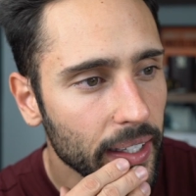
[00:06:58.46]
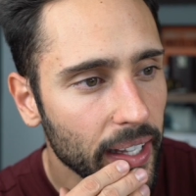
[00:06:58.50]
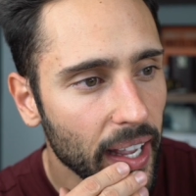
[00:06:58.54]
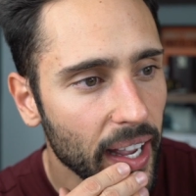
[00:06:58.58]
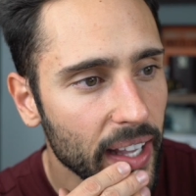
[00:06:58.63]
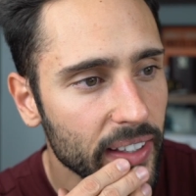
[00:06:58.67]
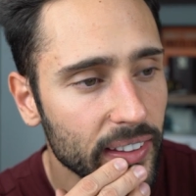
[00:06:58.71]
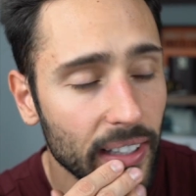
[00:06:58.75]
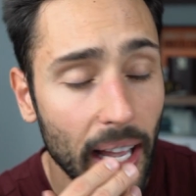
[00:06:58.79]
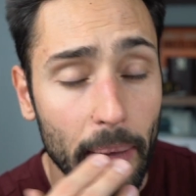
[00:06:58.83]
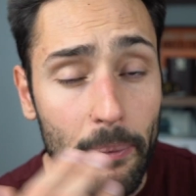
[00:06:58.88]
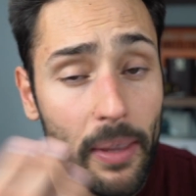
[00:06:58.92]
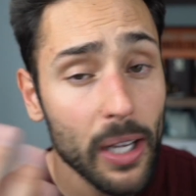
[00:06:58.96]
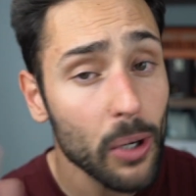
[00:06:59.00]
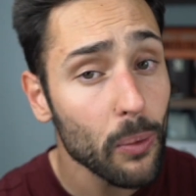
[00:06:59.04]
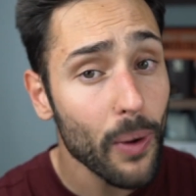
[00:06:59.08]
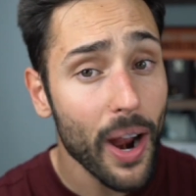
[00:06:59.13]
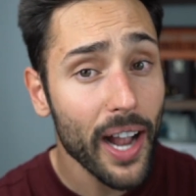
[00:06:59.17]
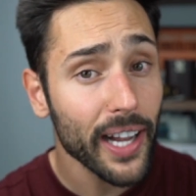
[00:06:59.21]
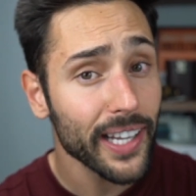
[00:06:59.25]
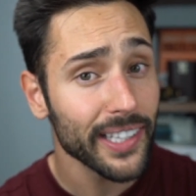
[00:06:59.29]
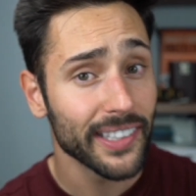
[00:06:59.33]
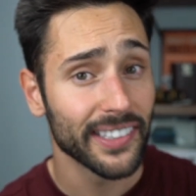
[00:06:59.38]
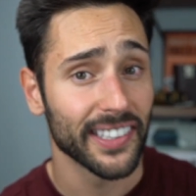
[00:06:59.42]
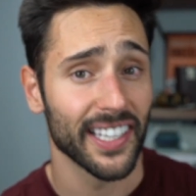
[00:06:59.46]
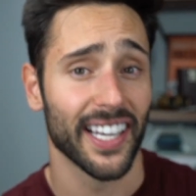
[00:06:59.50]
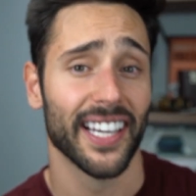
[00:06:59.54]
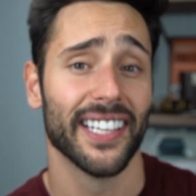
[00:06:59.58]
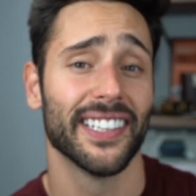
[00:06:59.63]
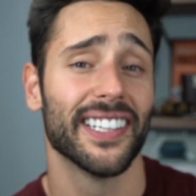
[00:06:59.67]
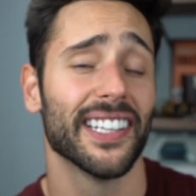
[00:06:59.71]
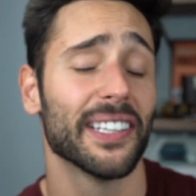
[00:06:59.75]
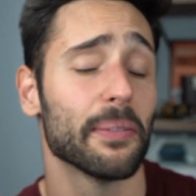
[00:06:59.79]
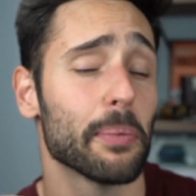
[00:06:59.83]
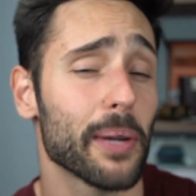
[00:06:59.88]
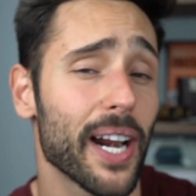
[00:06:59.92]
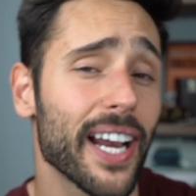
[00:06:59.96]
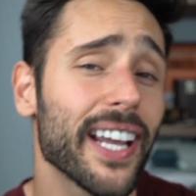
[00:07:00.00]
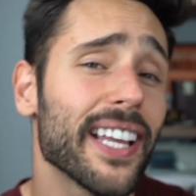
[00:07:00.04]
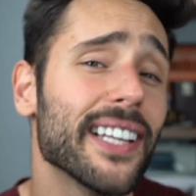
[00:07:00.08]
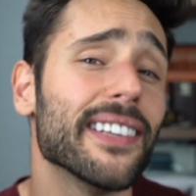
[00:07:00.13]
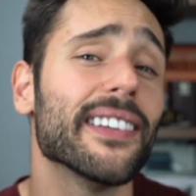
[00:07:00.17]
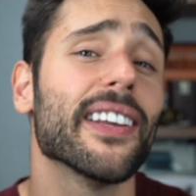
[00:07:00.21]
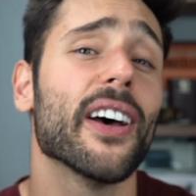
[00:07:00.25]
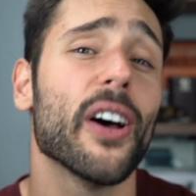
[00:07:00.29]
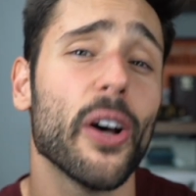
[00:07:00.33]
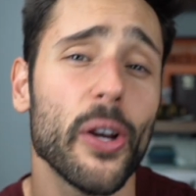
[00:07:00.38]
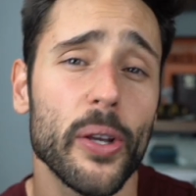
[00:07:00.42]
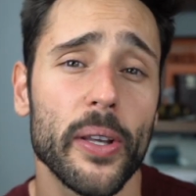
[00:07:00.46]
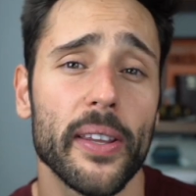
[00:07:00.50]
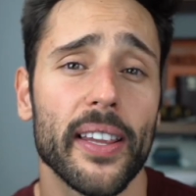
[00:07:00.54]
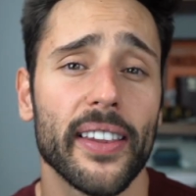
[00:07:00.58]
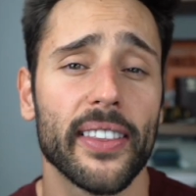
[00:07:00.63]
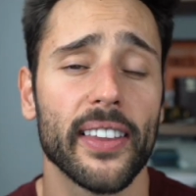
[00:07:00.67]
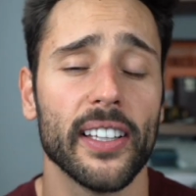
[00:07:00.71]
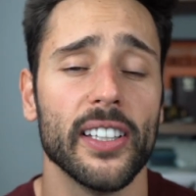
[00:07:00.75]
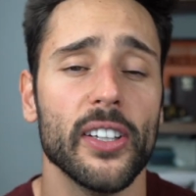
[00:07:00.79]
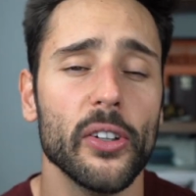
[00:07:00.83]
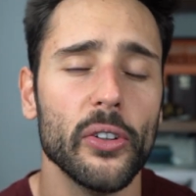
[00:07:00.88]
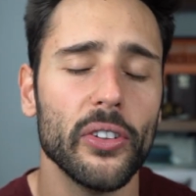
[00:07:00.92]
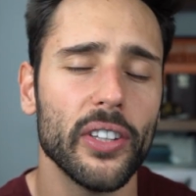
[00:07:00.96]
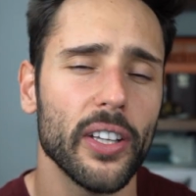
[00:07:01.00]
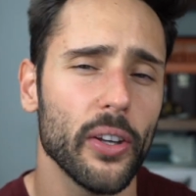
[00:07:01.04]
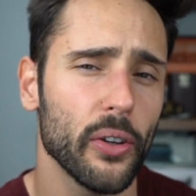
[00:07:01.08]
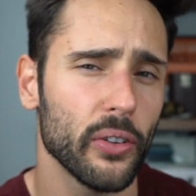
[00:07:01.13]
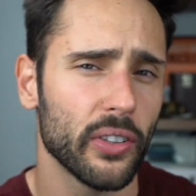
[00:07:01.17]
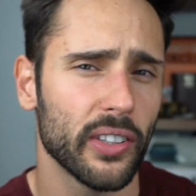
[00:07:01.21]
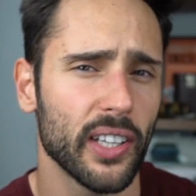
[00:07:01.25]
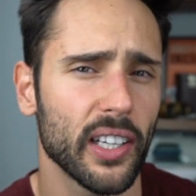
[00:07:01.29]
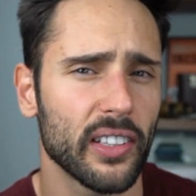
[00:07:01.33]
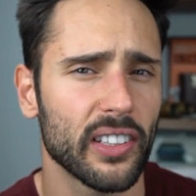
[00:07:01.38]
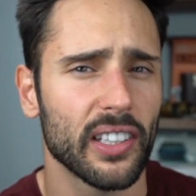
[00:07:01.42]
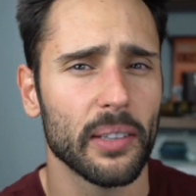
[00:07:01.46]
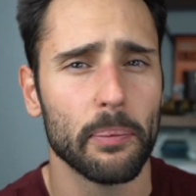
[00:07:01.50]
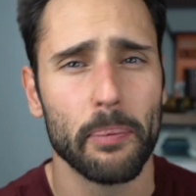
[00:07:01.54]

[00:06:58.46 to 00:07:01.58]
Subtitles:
Guys, I'm not a rocket scientist, but I can tell you that the new Z06 is